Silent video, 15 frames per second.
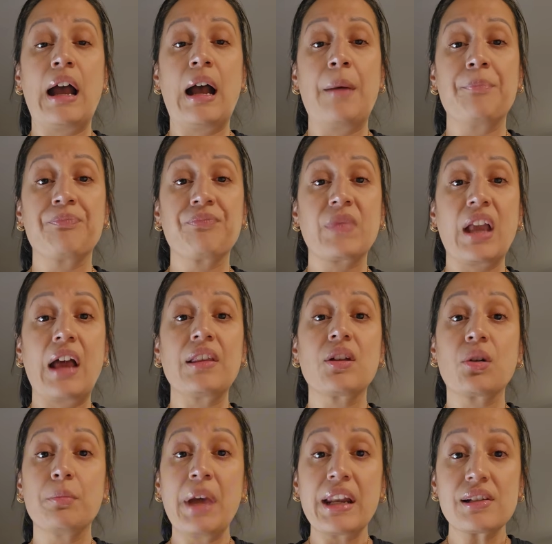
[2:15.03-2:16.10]
a
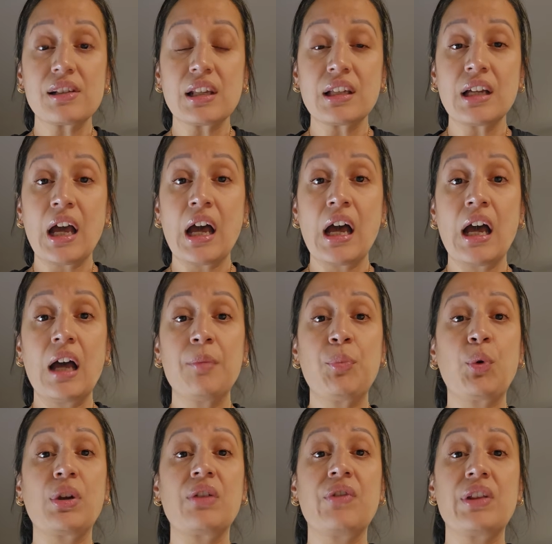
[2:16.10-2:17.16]
little medicine cup
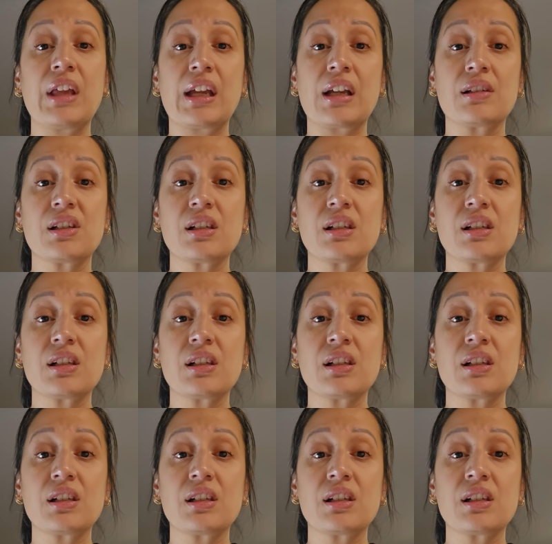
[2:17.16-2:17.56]
or even like a